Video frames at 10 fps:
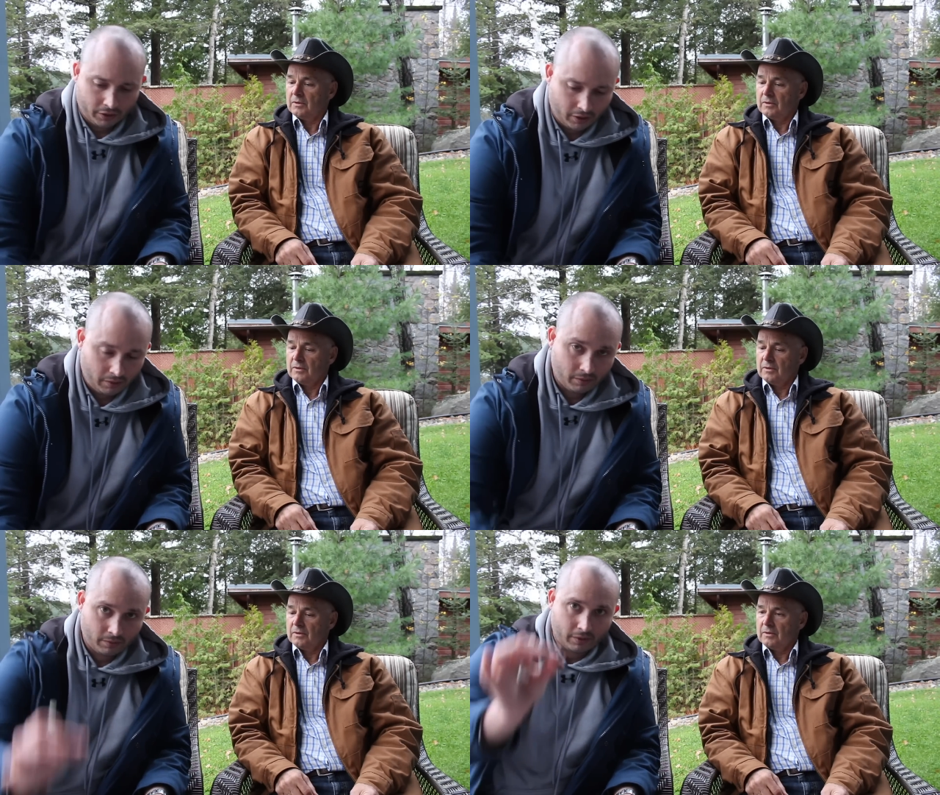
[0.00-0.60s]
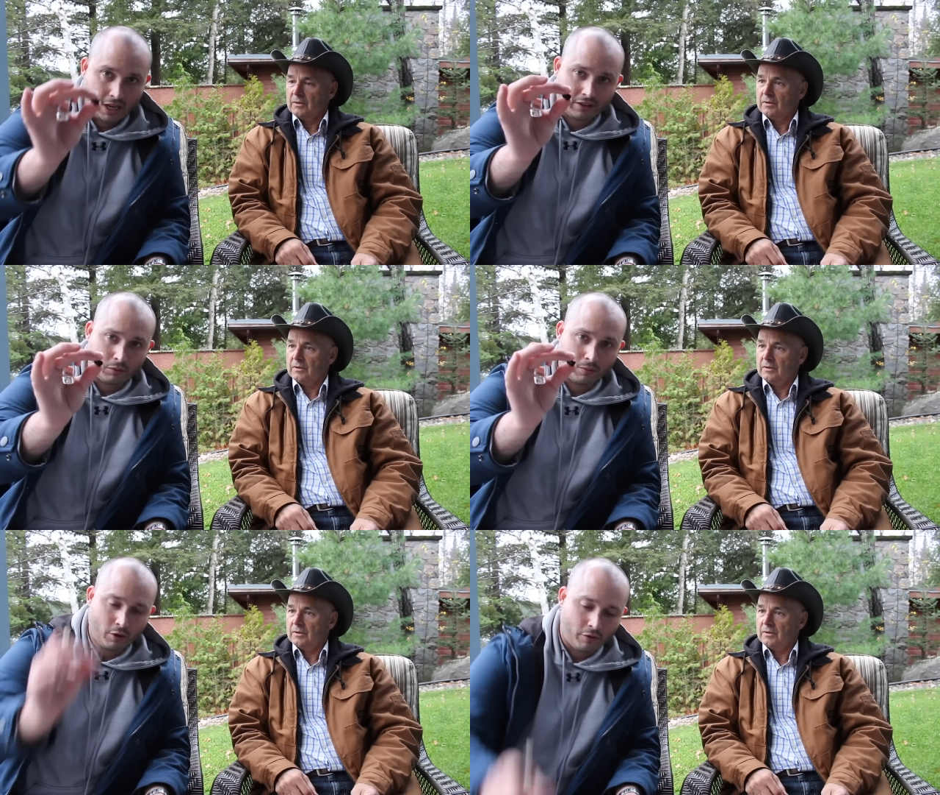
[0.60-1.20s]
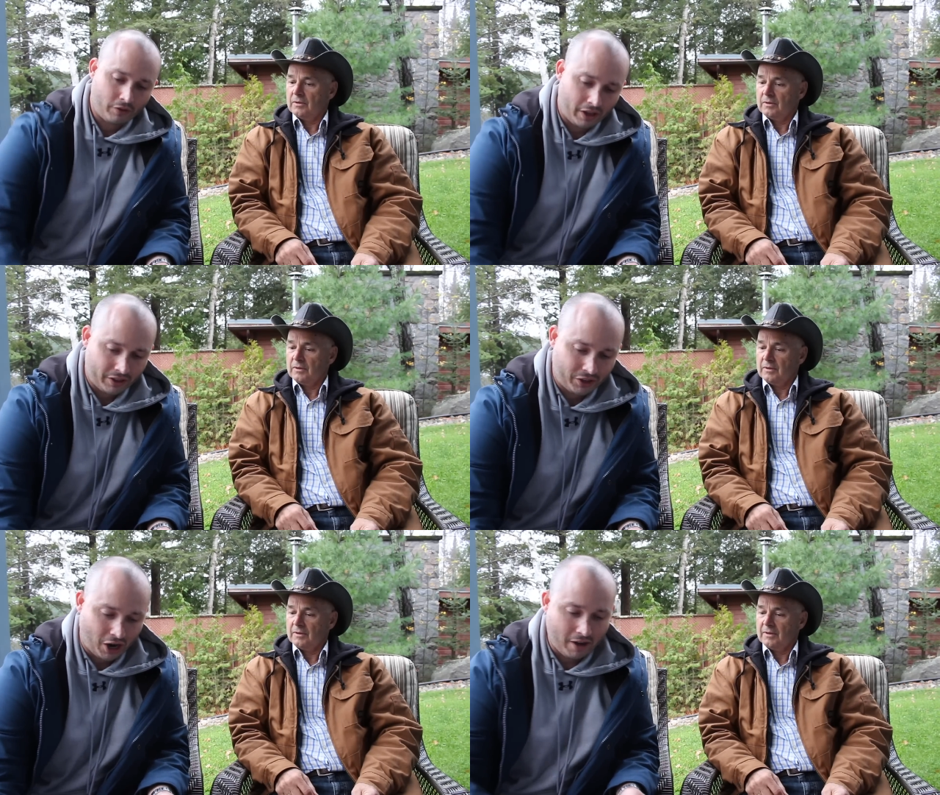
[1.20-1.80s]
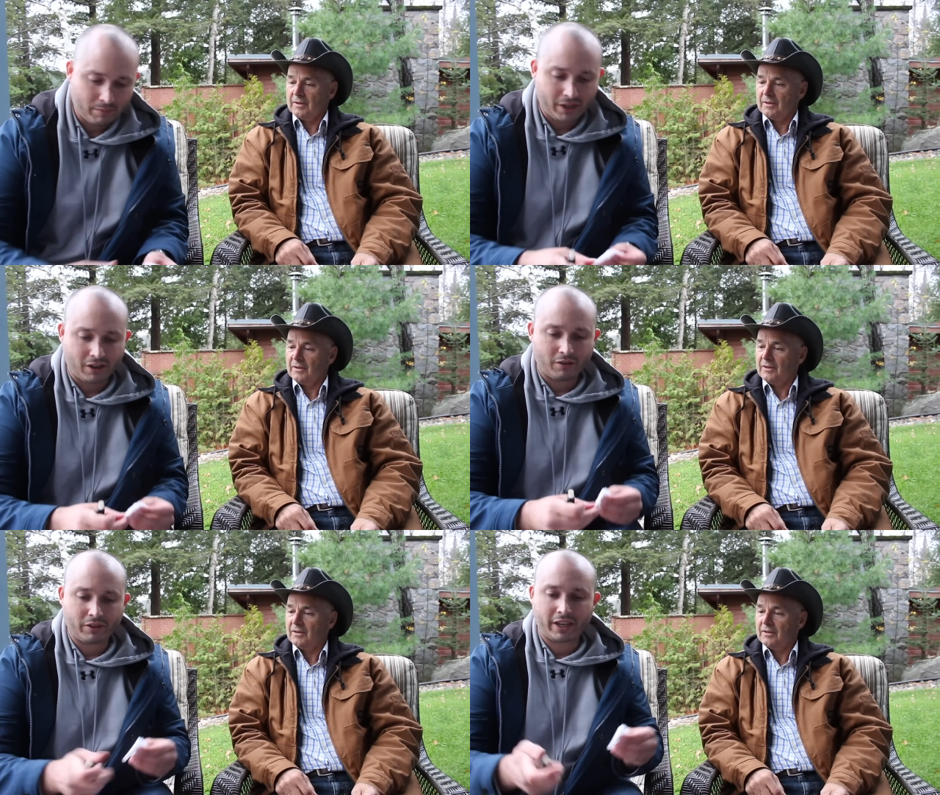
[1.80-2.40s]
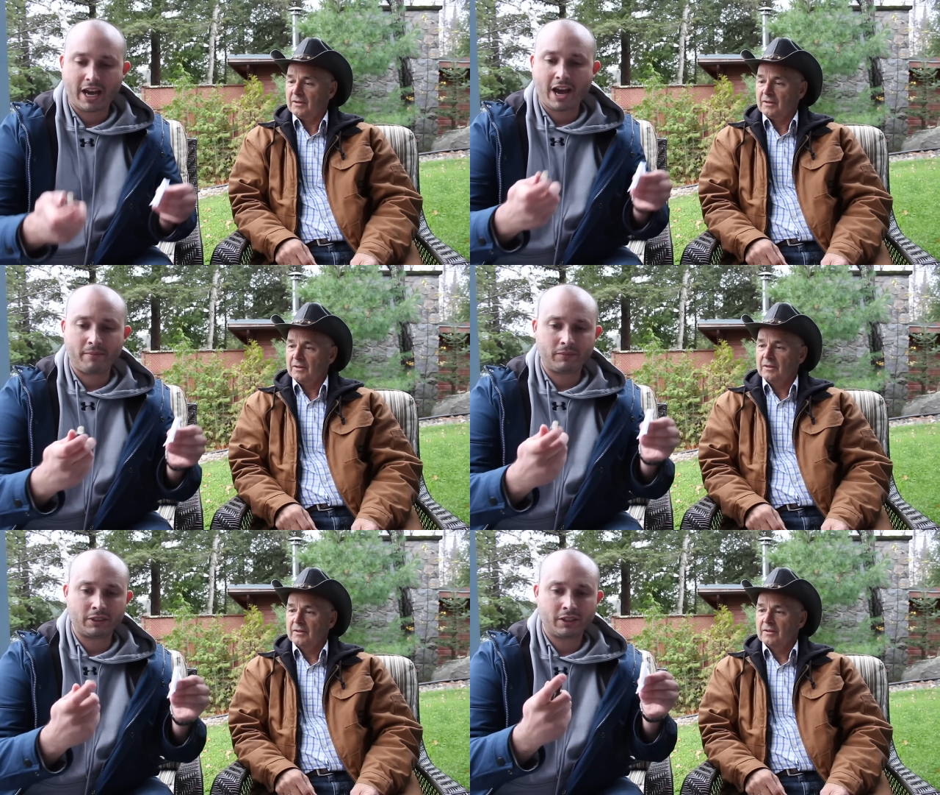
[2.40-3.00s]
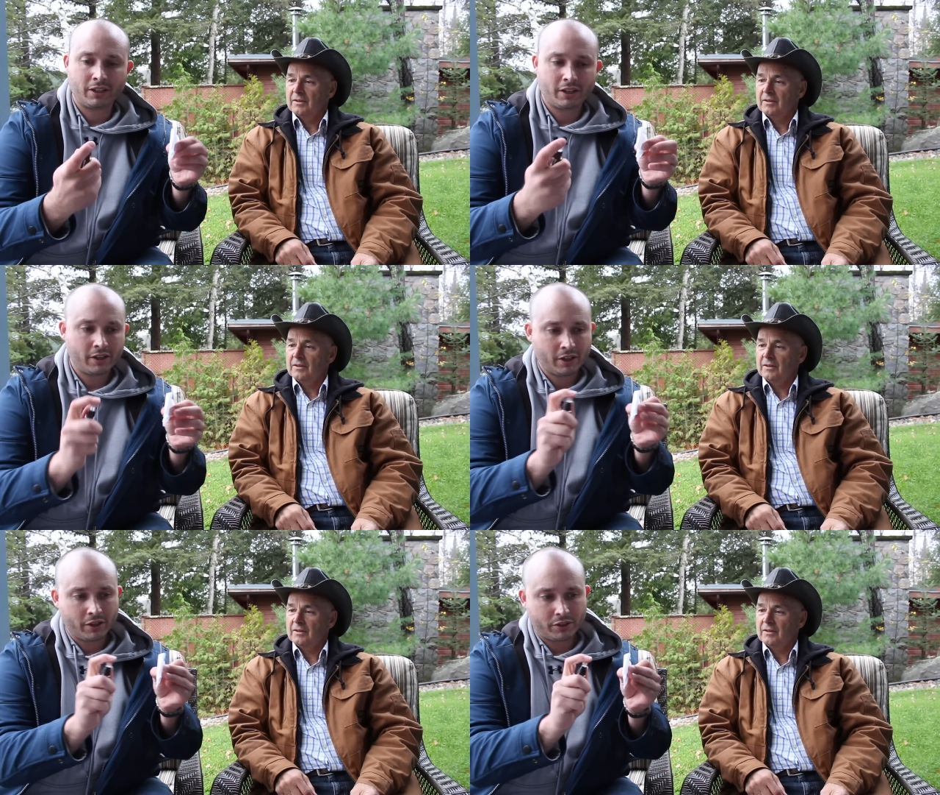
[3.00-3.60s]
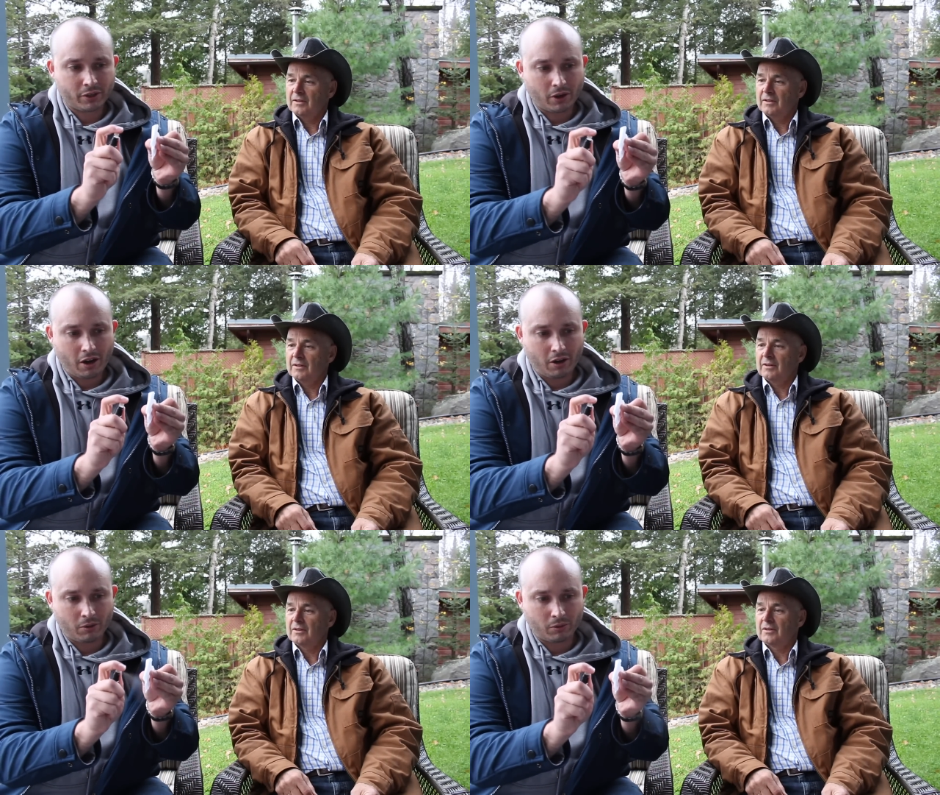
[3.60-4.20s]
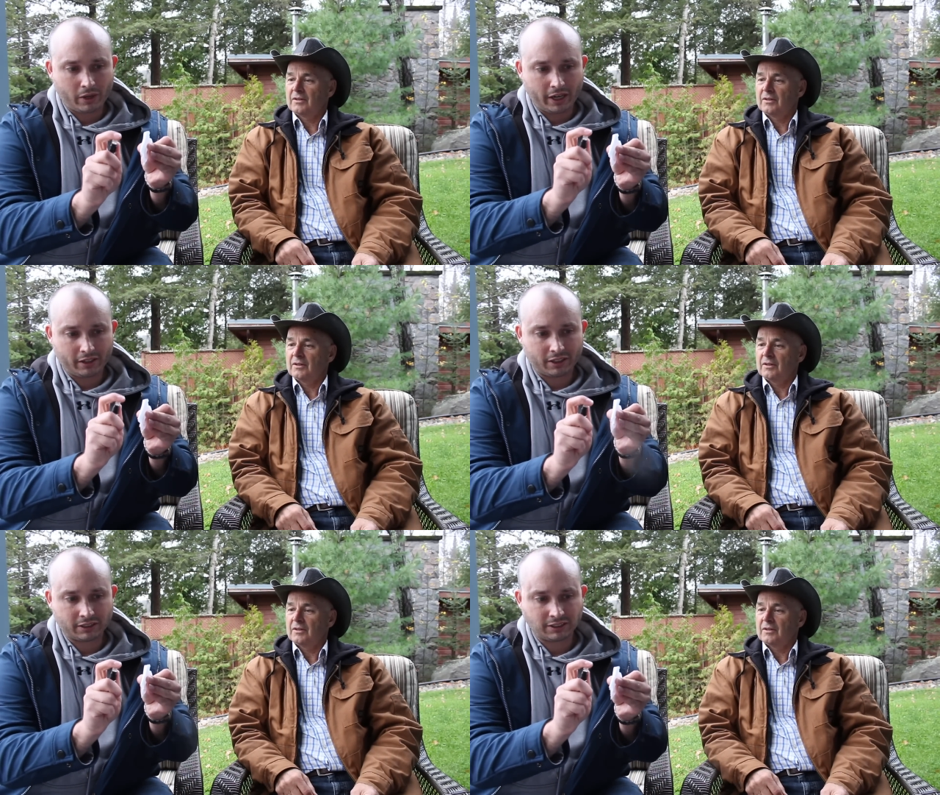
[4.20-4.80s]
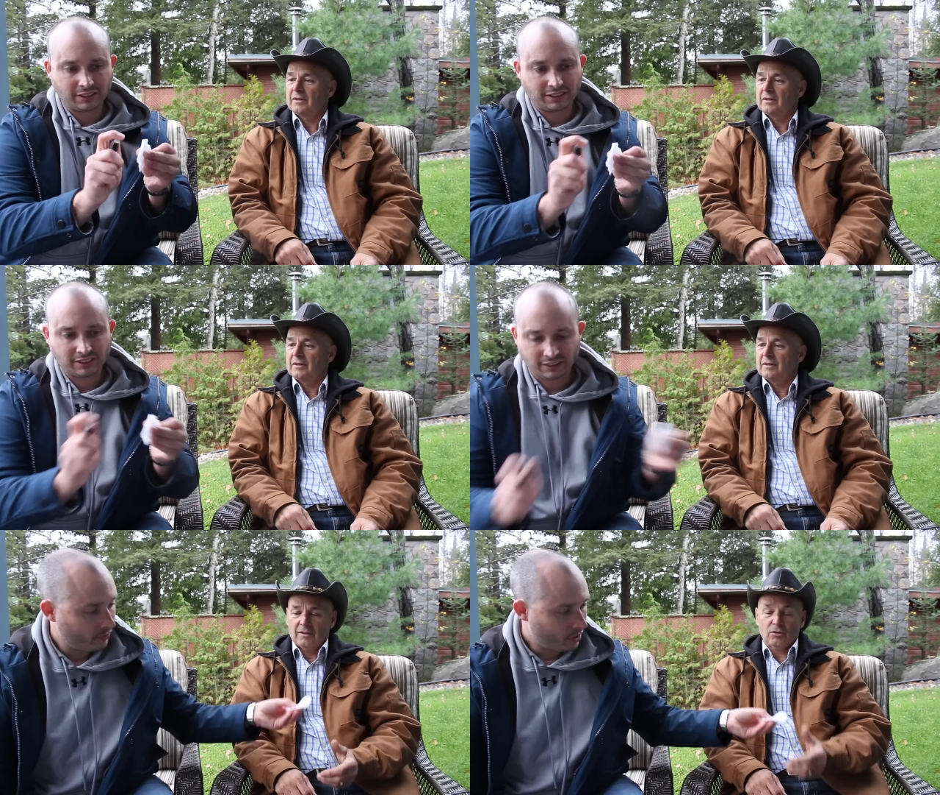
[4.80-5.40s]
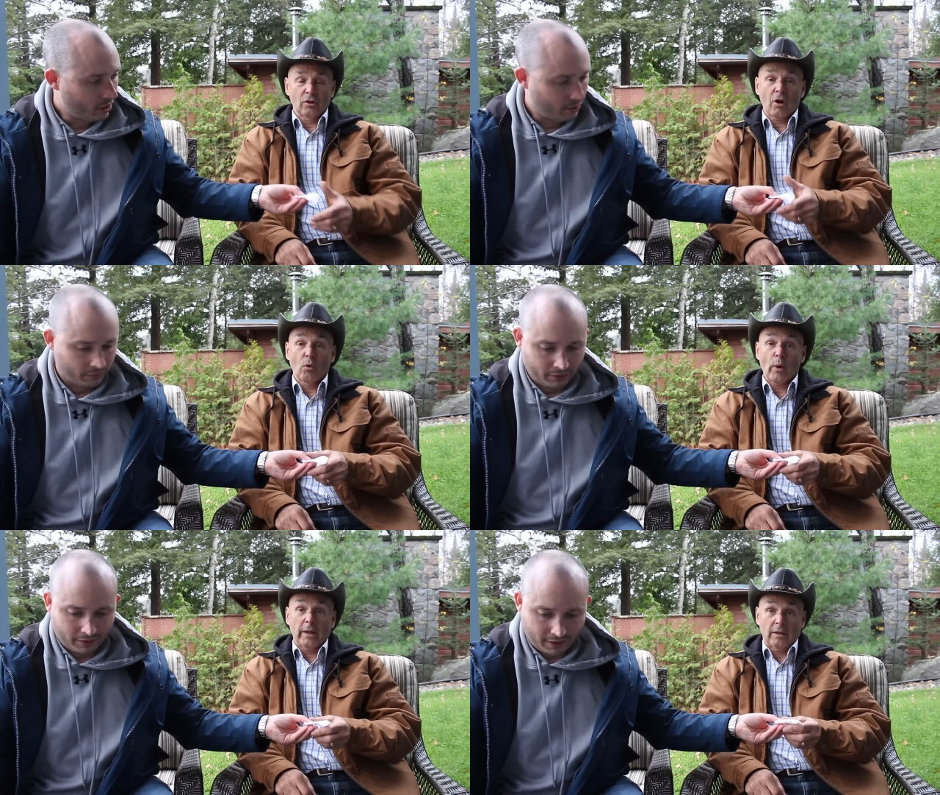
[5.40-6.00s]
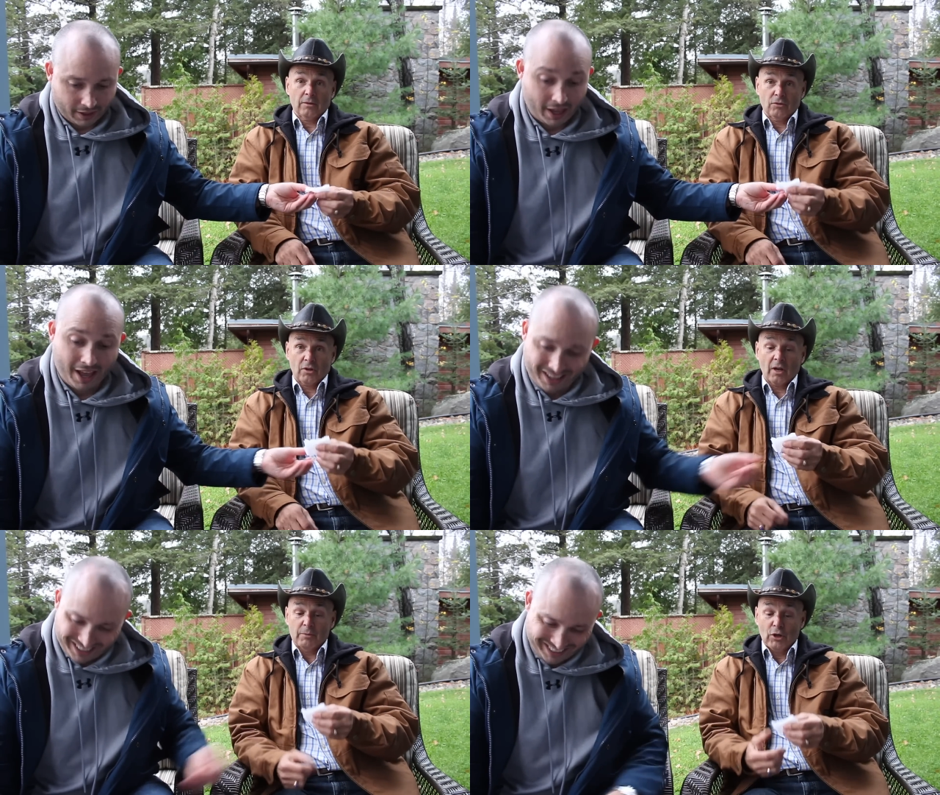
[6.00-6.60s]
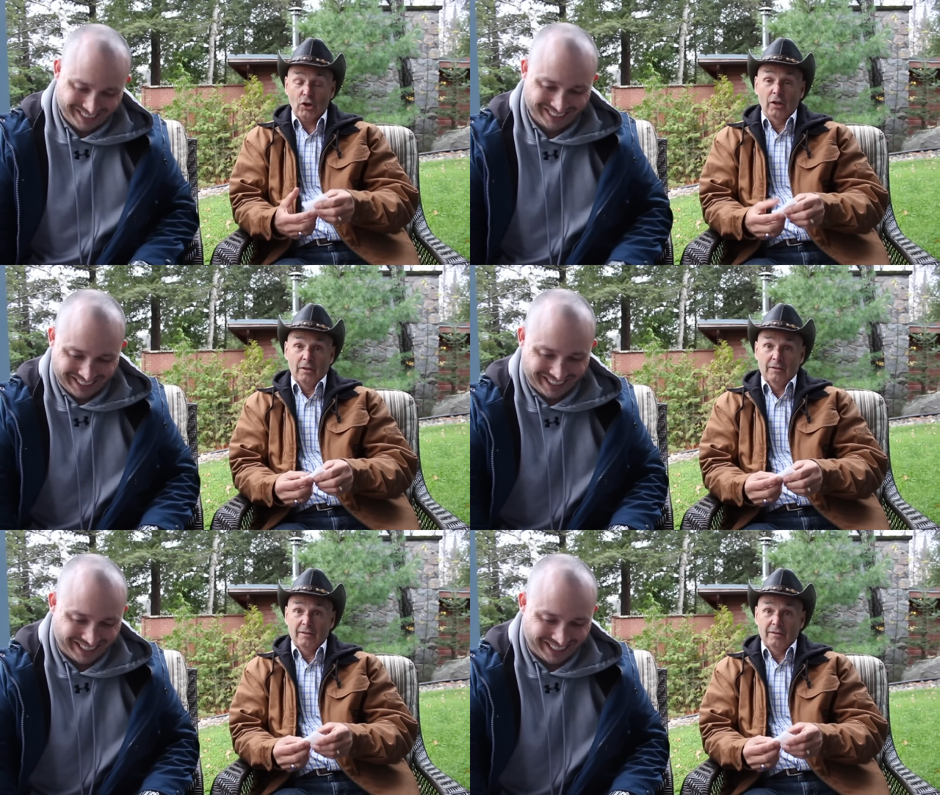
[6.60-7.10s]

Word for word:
Speaker 1: So we have to remove the top bit of the cap. So all right. This is a long wait. This one's got to be good.